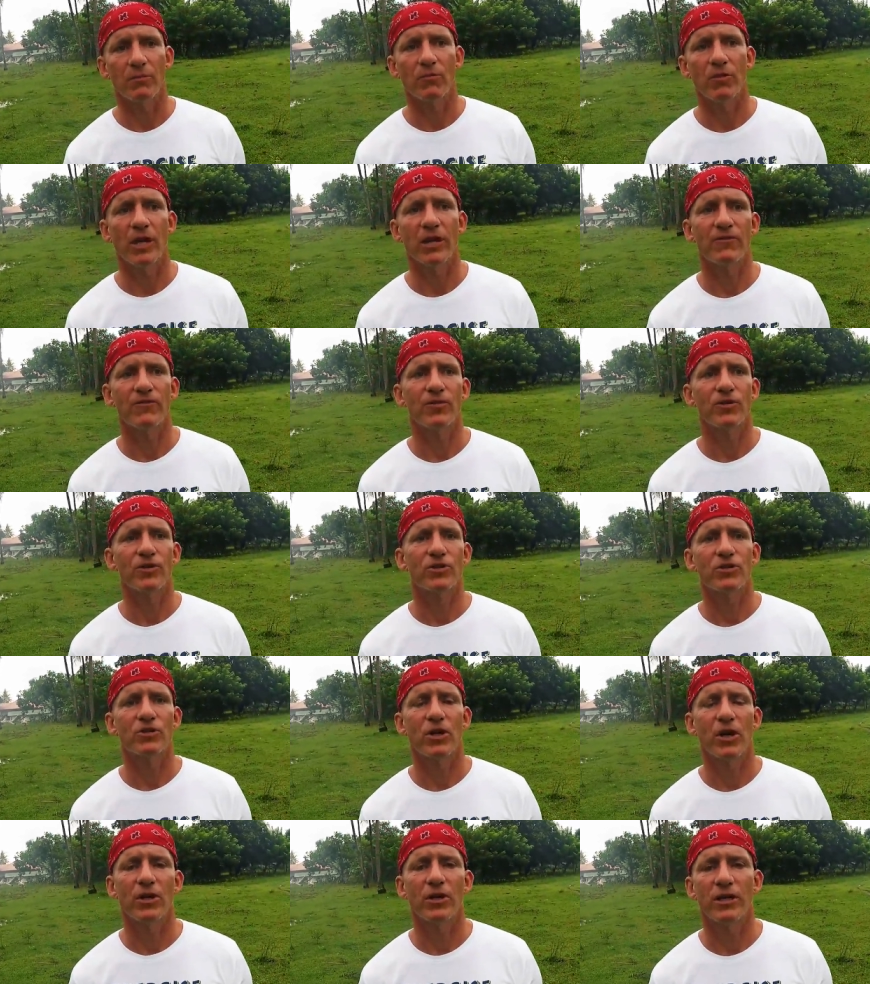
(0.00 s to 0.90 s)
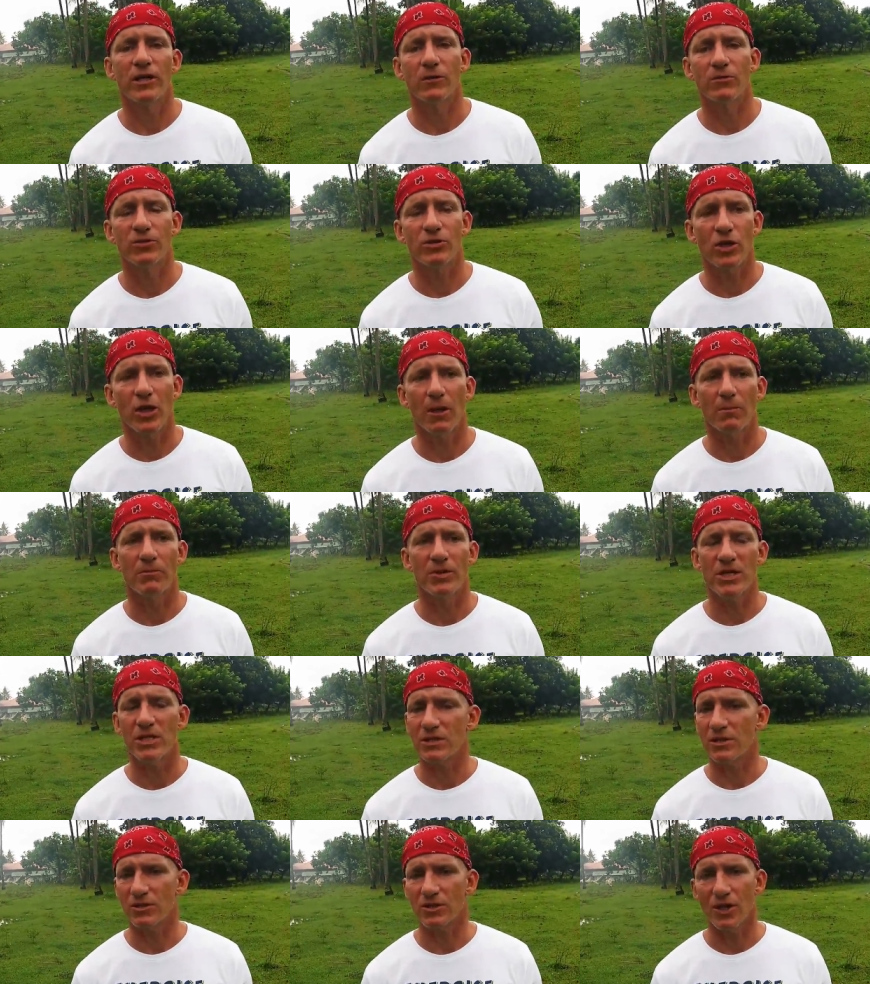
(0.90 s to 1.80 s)
When I first started, it was all
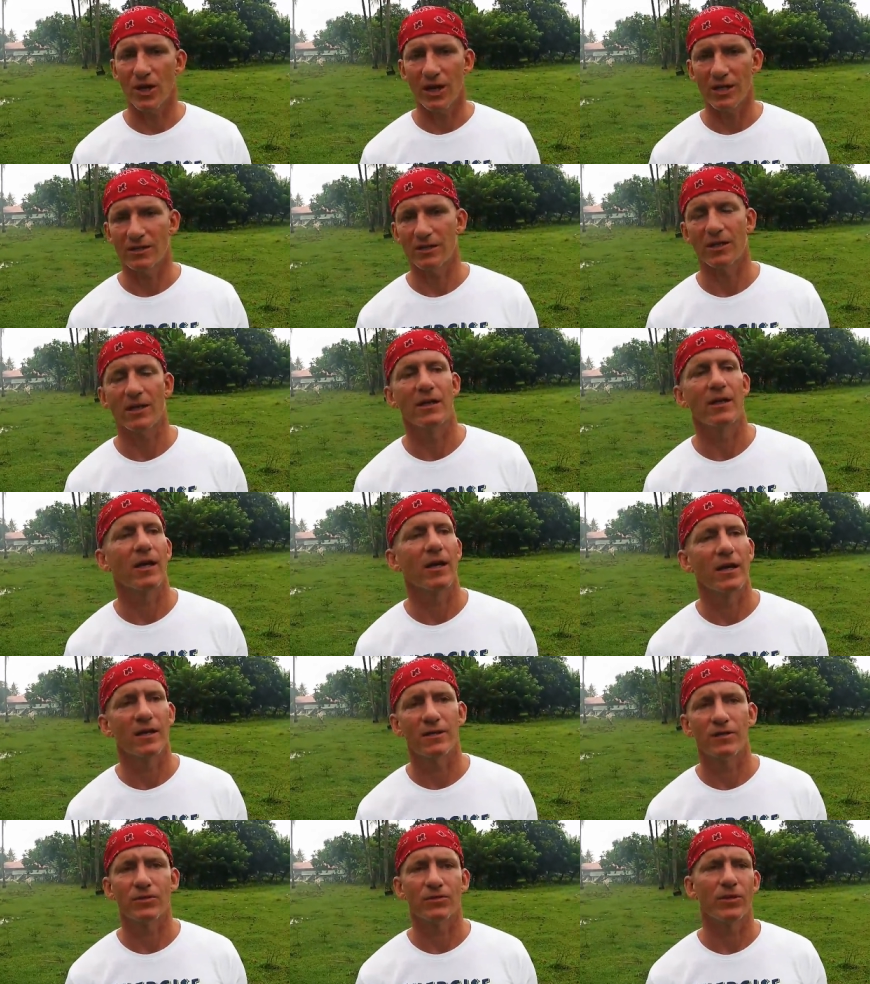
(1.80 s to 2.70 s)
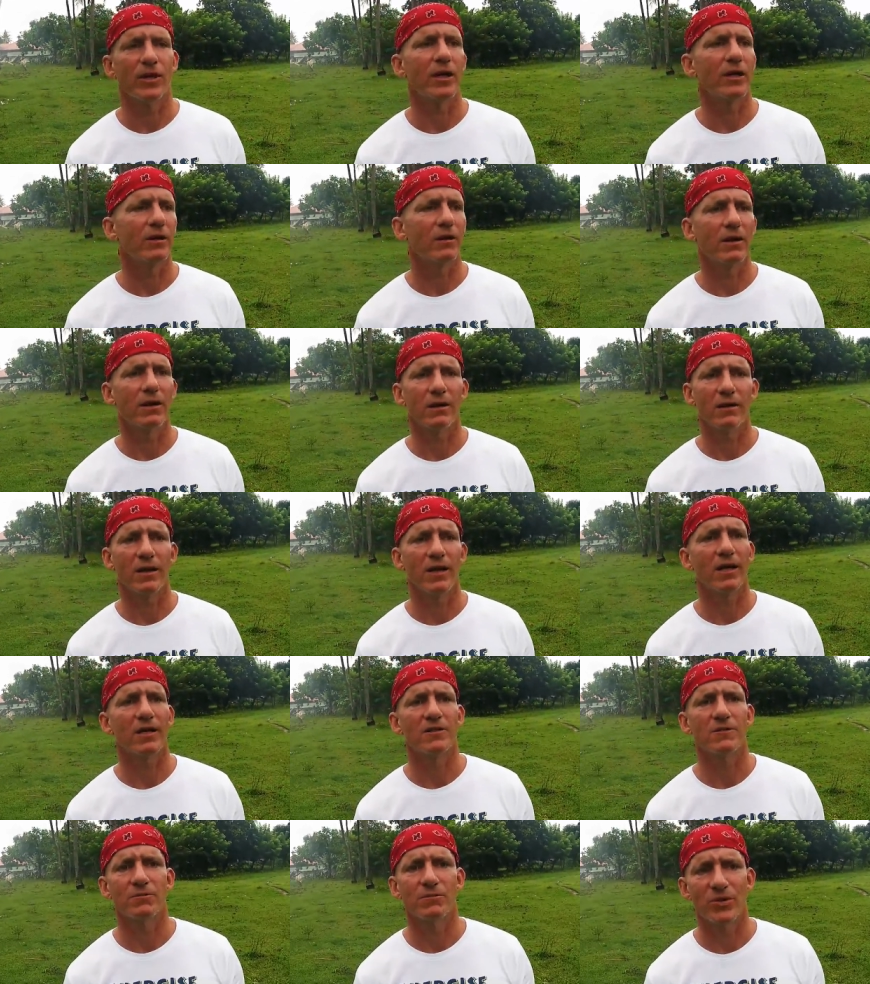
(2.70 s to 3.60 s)
business content. I had to write all
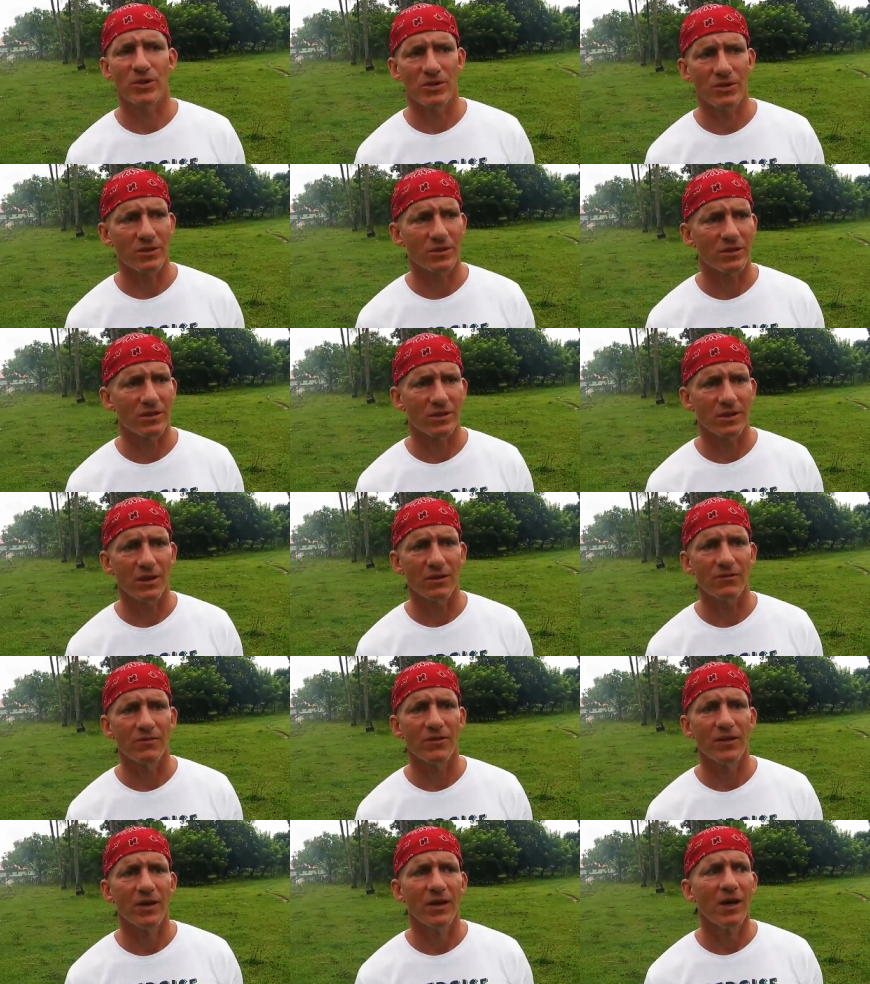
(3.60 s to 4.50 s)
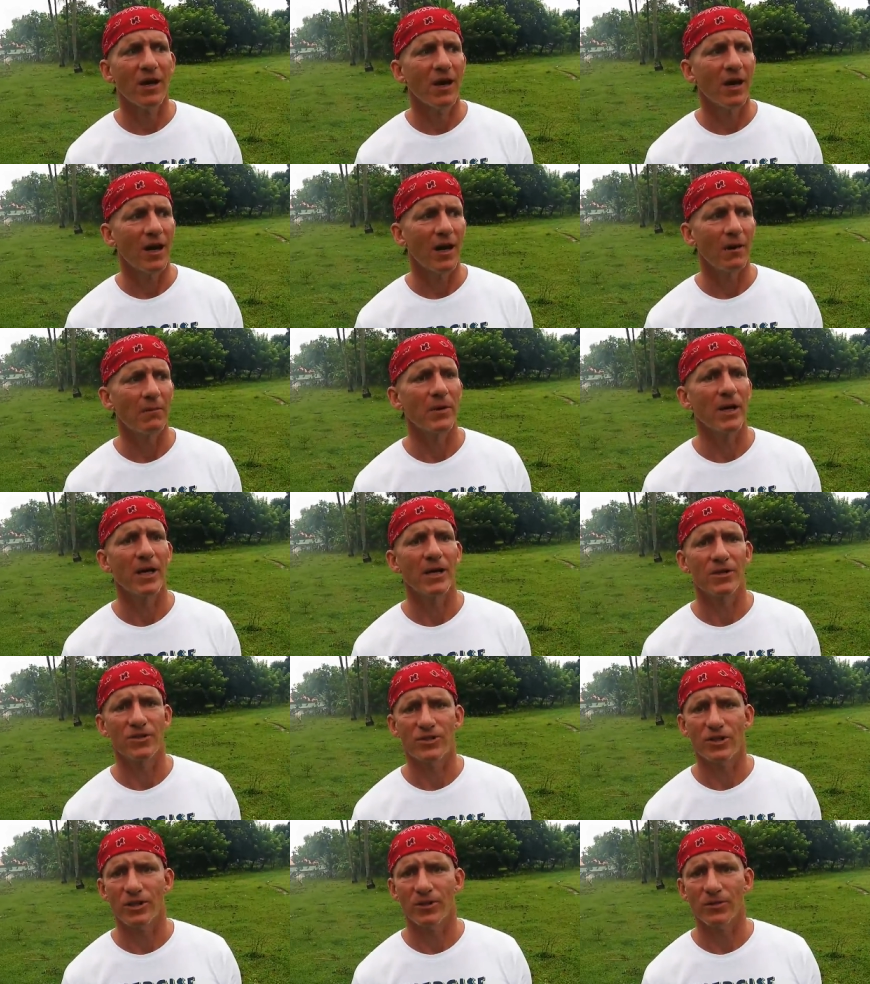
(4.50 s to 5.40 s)
kinds of business stuff, uh,
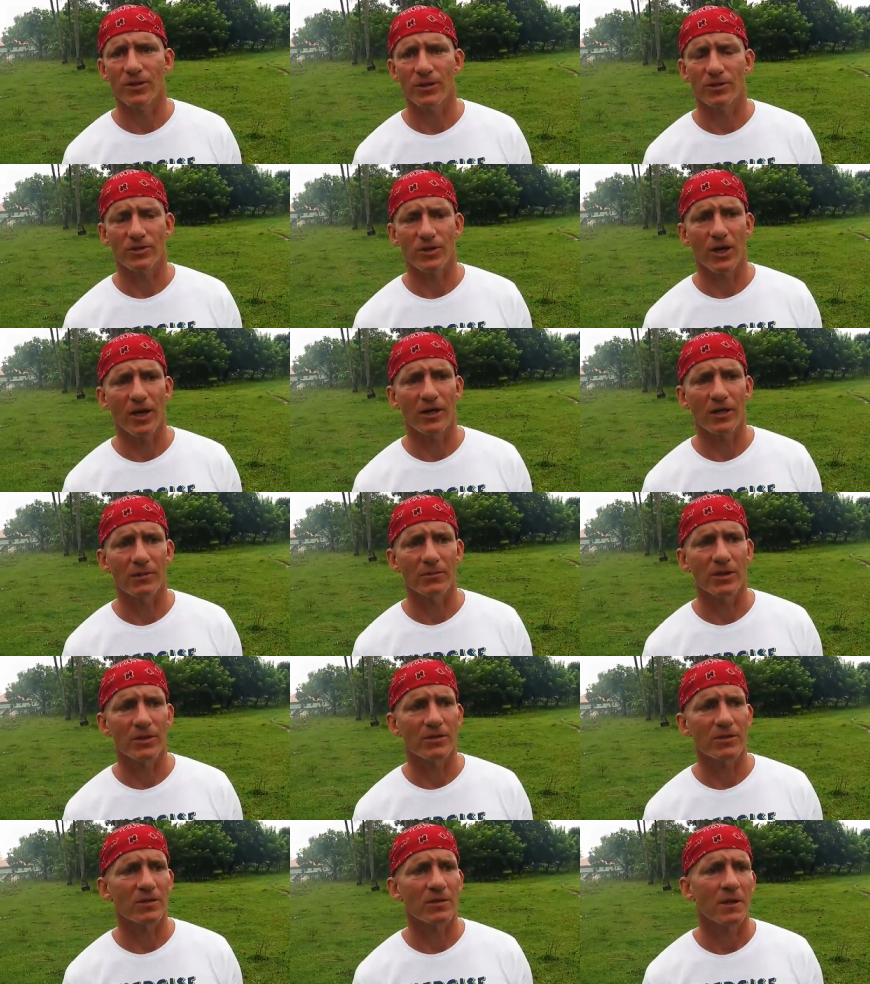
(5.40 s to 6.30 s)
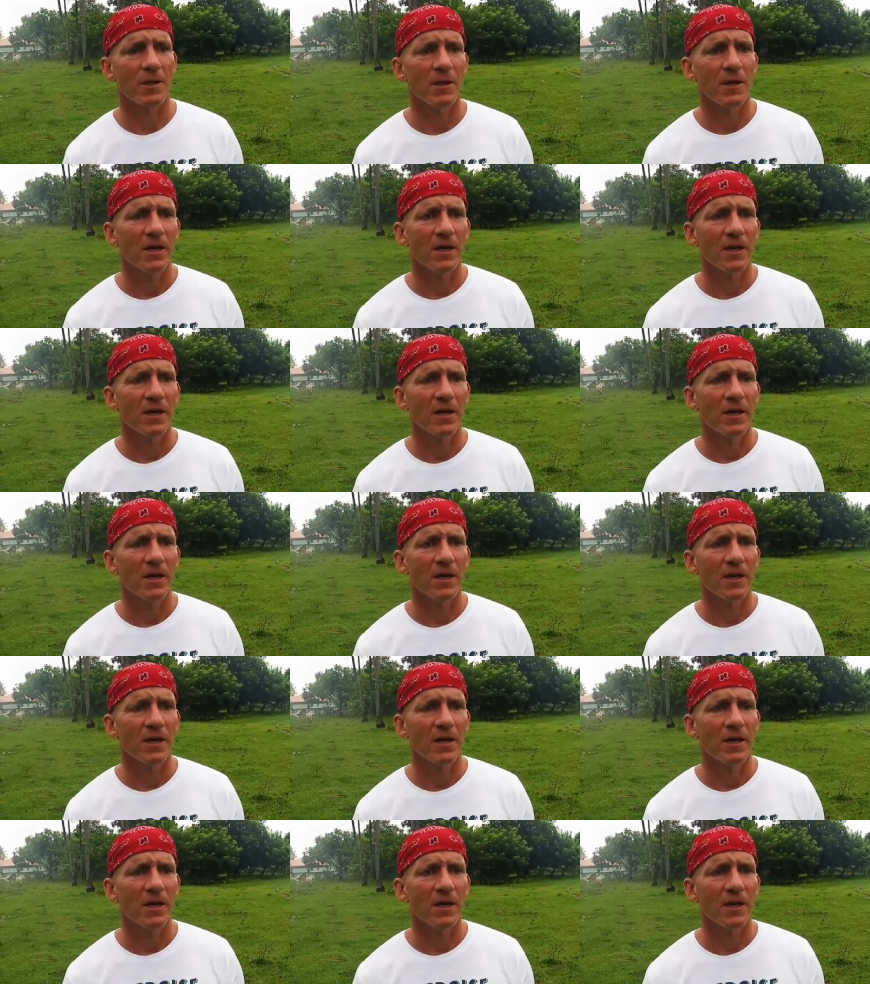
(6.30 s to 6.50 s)
managerial documents.